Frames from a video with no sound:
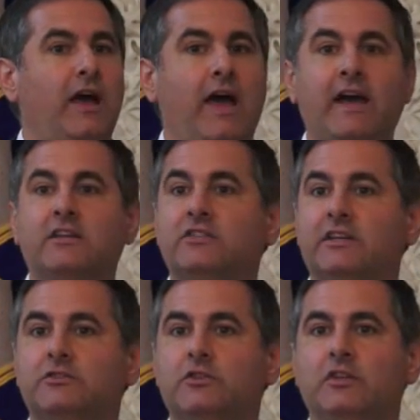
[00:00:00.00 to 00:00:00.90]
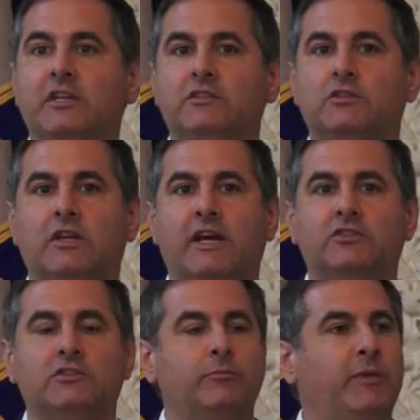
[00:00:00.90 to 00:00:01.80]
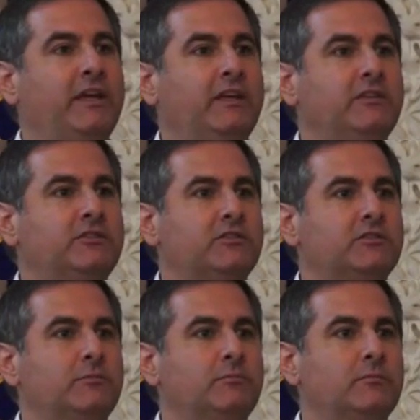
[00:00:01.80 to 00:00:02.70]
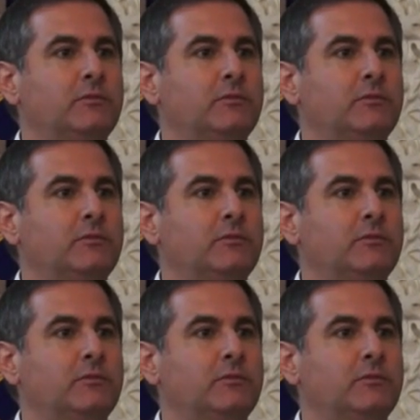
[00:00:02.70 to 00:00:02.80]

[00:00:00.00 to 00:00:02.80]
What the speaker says: access to the international banking system.